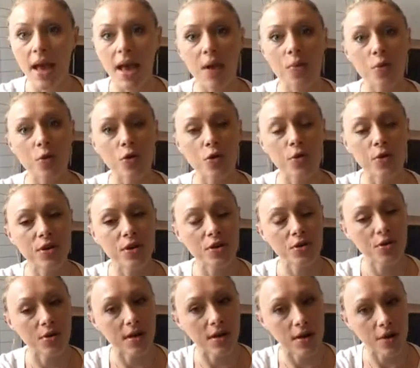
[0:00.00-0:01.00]
and we're going to
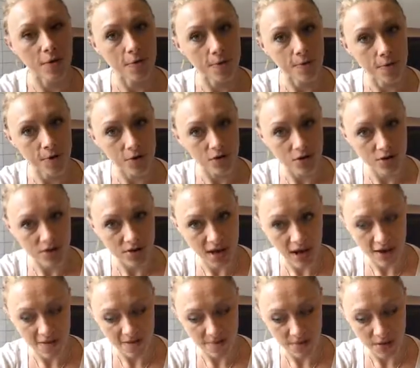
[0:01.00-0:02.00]
create our first
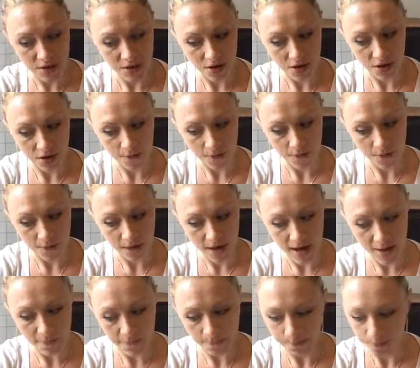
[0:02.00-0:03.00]
SAFMED card for
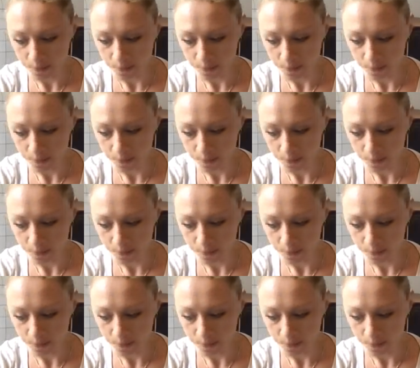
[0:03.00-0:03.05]
that.